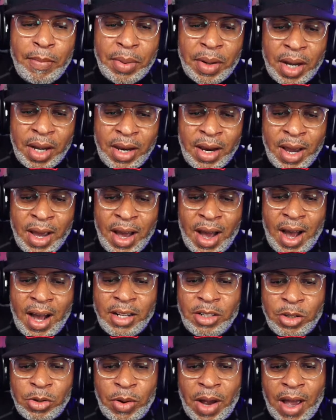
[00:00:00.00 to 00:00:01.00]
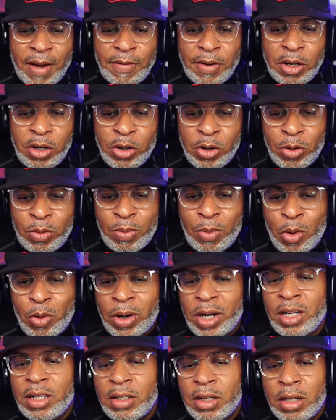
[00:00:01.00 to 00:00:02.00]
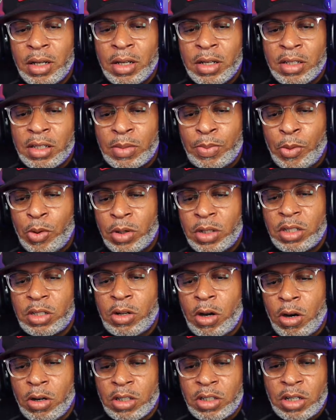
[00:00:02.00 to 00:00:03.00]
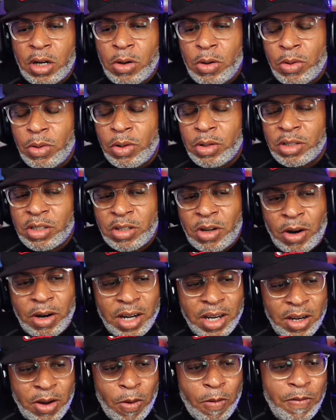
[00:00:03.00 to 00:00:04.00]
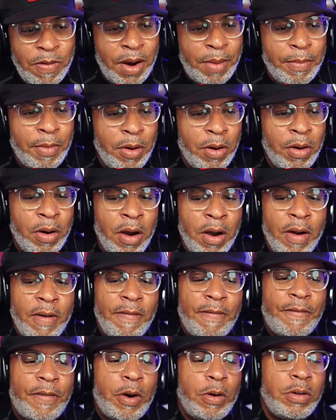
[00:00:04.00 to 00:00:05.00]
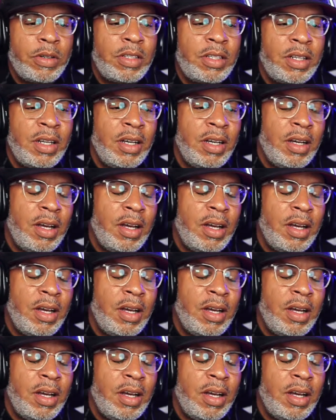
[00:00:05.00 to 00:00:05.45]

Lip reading: but I do have a new morning sports talk show starting November 1st.